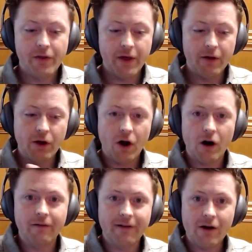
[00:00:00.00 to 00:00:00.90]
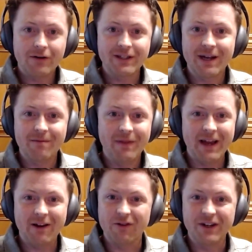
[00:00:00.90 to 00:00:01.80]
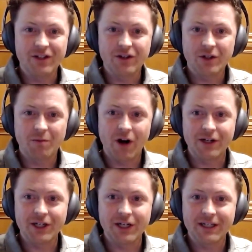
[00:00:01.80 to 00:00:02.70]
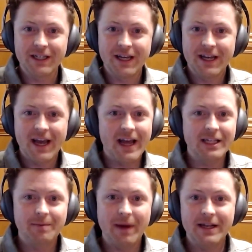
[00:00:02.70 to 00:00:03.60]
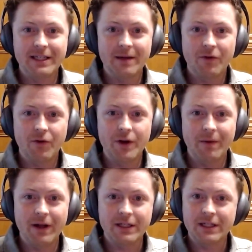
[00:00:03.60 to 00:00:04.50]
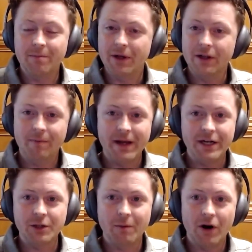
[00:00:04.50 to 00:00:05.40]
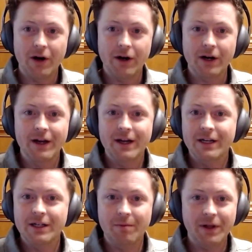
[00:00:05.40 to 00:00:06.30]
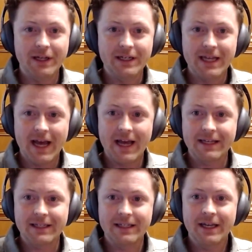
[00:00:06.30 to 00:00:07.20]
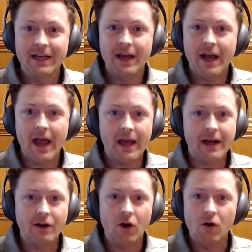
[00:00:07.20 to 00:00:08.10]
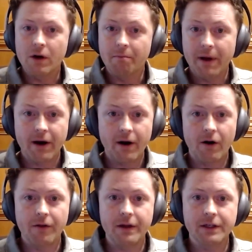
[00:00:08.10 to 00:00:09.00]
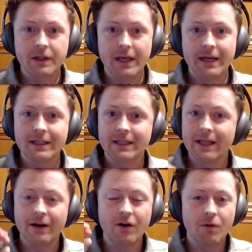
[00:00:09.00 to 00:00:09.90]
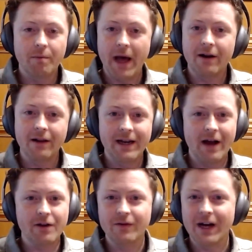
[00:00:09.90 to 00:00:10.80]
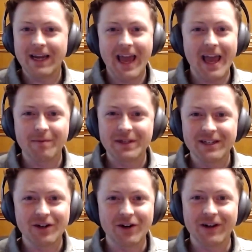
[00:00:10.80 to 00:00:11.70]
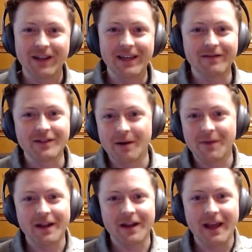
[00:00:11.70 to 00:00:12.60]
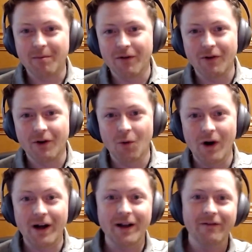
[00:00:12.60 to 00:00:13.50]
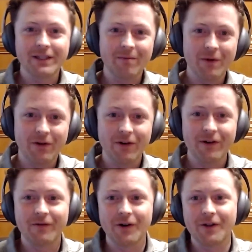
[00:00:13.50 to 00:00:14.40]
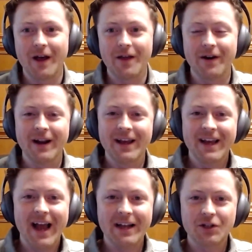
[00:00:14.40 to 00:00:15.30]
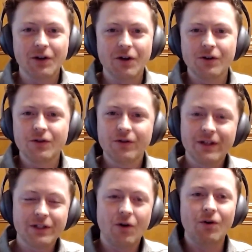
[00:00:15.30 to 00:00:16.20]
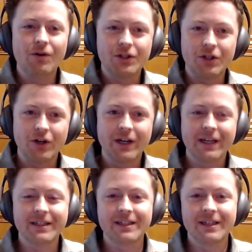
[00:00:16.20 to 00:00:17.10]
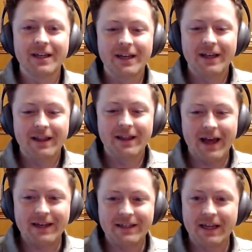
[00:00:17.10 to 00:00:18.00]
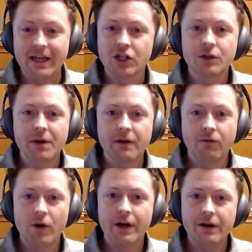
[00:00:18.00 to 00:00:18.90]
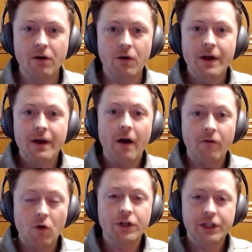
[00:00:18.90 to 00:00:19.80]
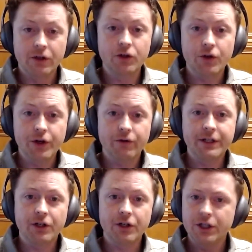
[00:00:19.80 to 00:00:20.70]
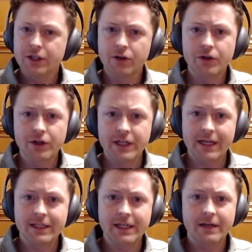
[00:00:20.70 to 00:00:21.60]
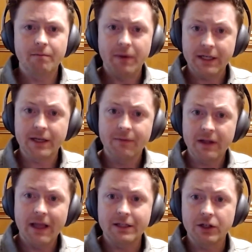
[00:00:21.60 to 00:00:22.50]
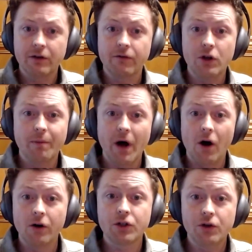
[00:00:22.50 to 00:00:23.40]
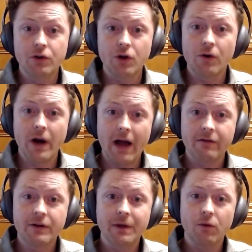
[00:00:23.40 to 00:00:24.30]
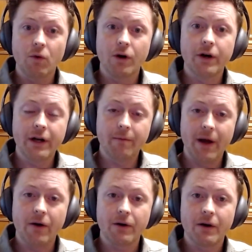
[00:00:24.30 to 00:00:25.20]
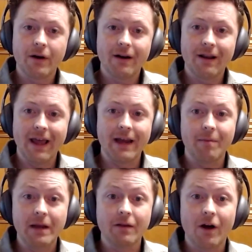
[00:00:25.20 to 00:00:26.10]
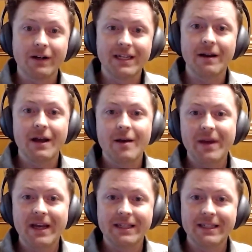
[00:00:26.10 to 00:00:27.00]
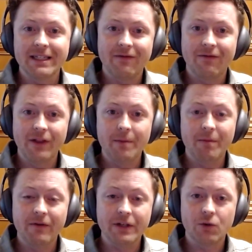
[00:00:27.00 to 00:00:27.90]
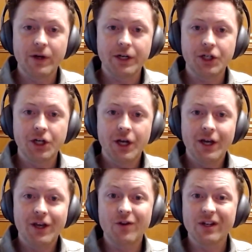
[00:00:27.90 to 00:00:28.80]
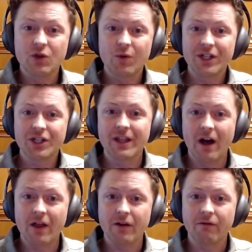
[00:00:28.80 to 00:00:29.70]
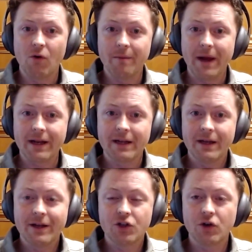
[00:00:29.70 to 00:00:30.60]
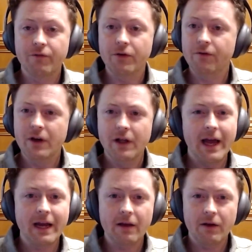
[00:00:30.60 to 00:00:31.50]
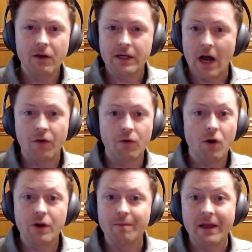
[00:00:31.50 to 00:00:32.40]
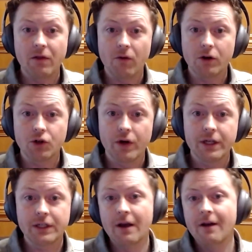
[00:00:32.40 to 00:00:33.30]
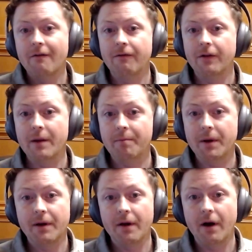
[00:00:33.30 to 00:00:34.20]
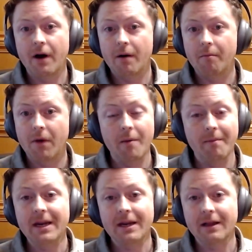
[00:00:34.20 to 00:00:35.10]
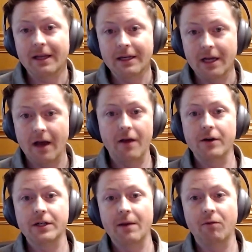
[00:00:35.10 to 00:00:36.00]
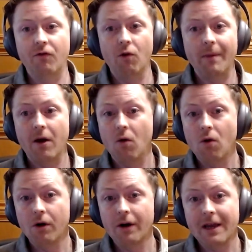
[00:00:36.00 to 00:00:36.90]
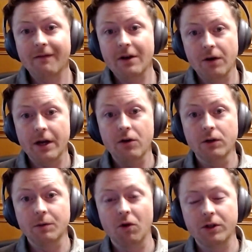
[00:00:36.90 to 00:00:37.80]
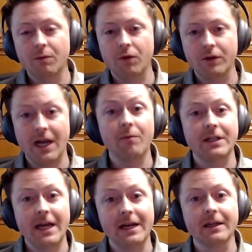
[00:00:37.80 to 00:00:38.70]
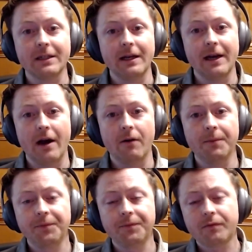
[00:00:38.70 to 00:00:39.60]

they'll carve out some like research project and spend some 3 months to build a benchmark, to build a test, and go compare all these things and then go battle it out. You've got camps internally of some that like prefer one or some prefer the other. And so it goes through this whole circus that can just be avoided. Of course, still do your research, still do your testing, pick something that's good for you, but also you don't have to be worried about like being locked in, because it's flip of a switch. You can switch to the other format. So if you feel like down the road you made the wrong choice, flip immediately to other table format, or even you can use multiple simultaneously now